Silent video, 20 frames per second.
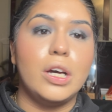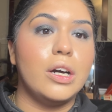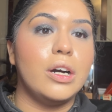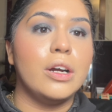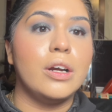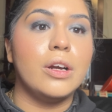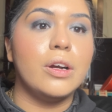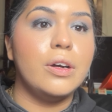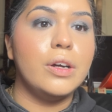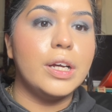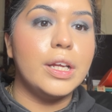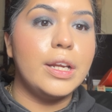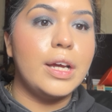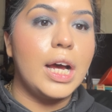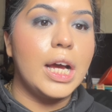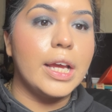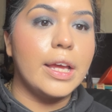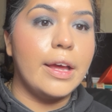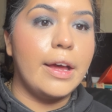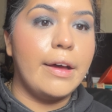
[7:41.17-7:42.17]
a girl
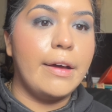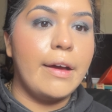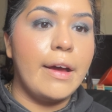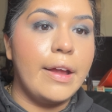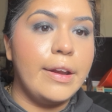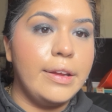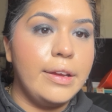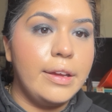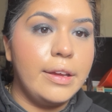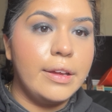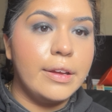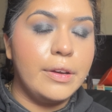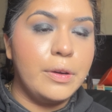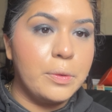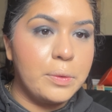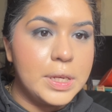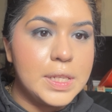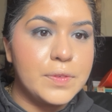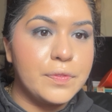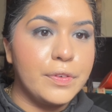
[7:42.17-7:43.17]
cannot get any
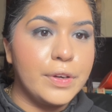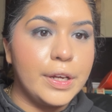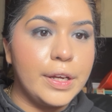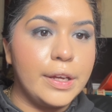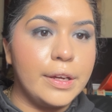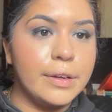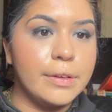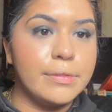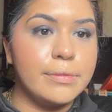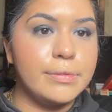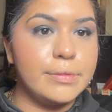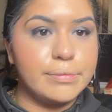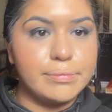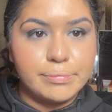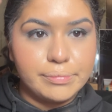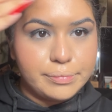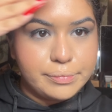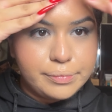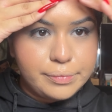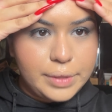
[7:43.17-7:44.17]
noise-free
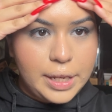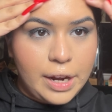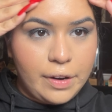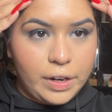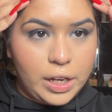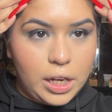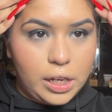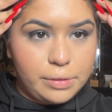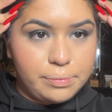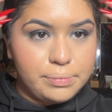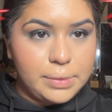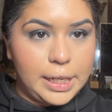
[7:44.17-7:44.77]
area.